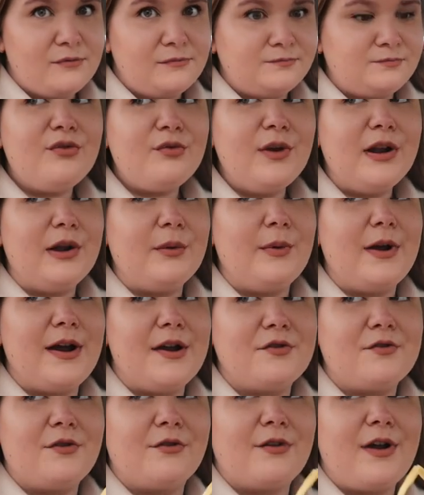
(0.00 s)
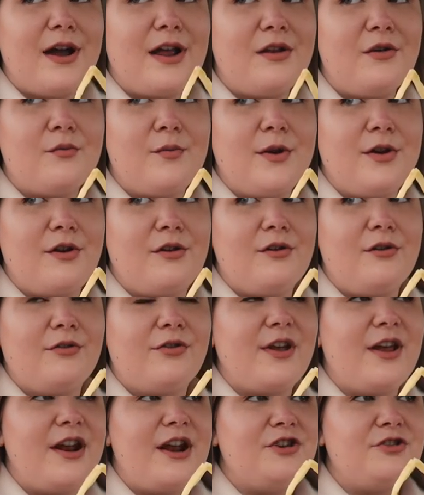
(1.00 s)
It's really weird because I love McDonald's
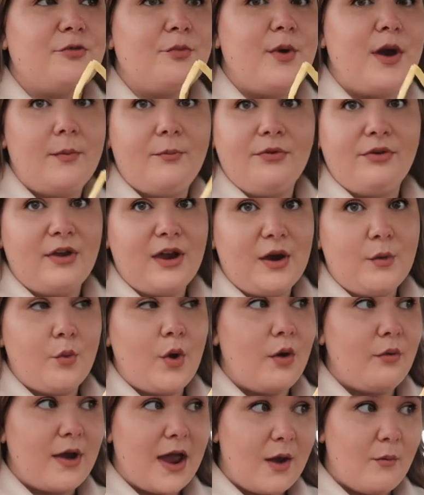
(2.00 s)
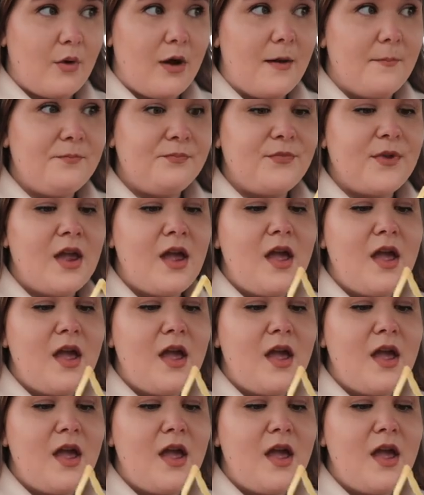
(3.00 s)
and I just purposely won't get one.